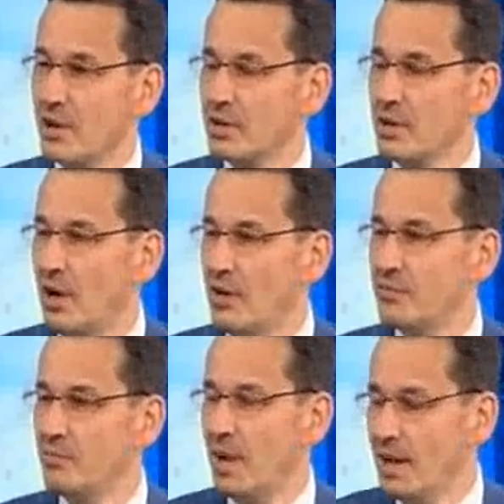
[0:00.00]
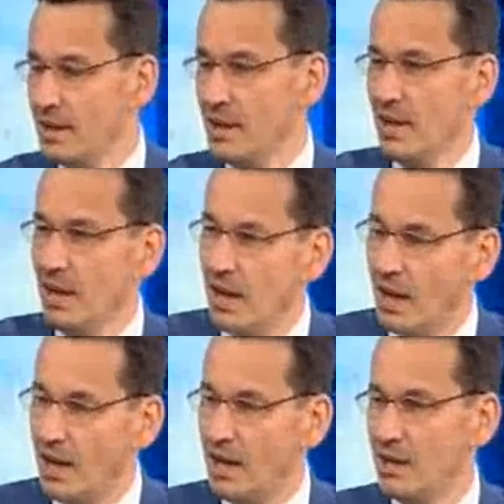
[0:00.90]
thought of by
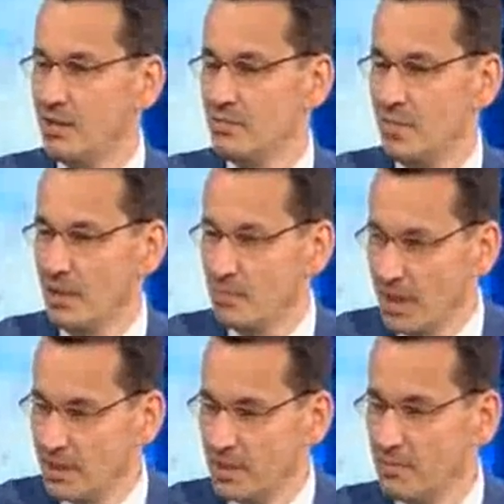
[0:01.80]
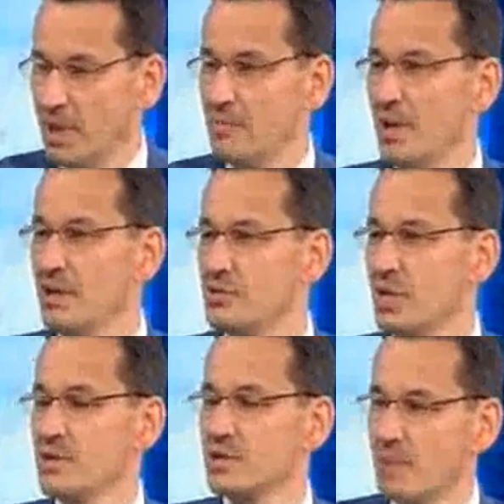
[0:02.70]
the
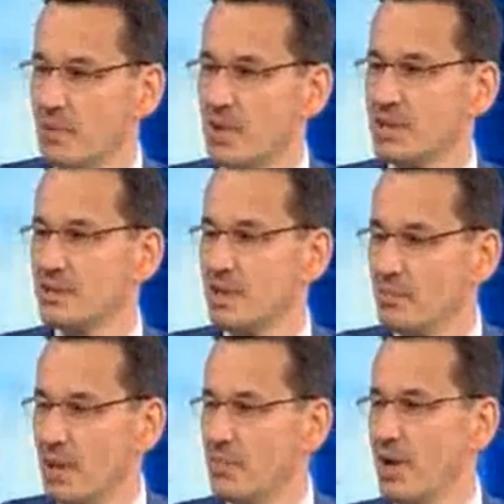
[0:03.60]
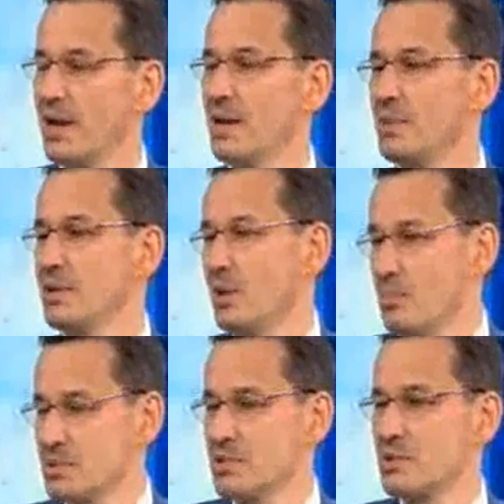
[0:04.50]
judges, by president, by parliament,
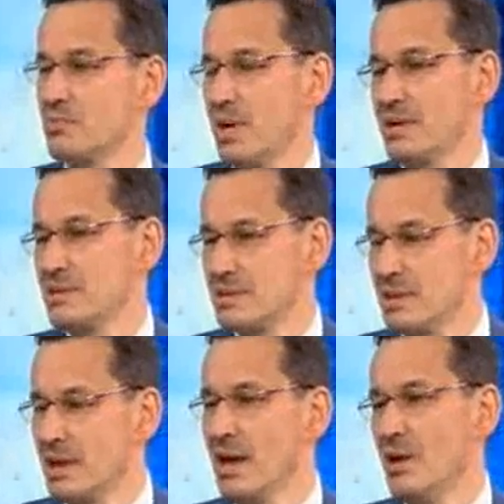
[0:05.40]
opposition parties, and